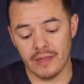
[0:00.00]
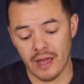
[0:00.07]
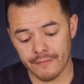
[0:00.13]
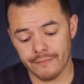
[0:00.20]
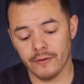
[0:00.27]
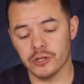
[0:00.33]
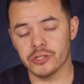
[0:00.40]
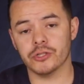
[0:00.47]

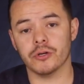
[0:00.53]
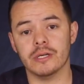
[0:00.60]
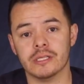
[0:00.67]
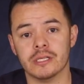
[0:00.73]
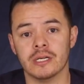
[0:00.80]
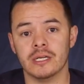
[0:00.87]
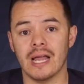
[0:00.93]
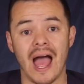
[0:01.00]
That first choice
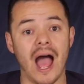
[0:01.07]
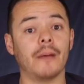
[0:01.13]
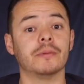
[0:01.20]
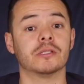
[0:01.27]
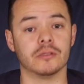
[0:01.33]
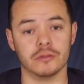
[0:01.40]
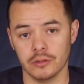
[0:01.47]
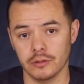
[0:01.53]
hunt,
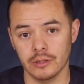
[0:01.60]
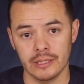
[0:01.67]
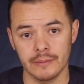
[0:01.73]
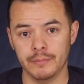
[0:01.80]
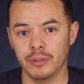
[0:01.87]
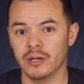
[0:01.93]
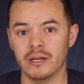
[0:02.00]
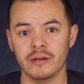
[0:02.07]
absolutely.
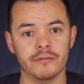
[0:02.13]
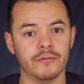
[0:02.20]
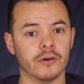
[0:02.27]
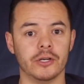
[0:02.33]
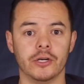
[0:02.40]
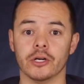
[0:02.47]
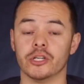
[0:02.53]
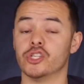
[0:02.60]
Put in for
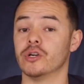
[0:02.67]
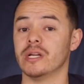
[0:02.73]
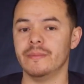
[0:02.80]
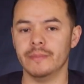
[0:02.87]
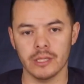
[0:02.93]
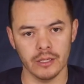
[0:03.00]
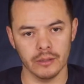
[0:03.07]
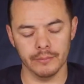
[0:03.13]
your dream
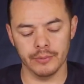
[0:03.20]
hunt.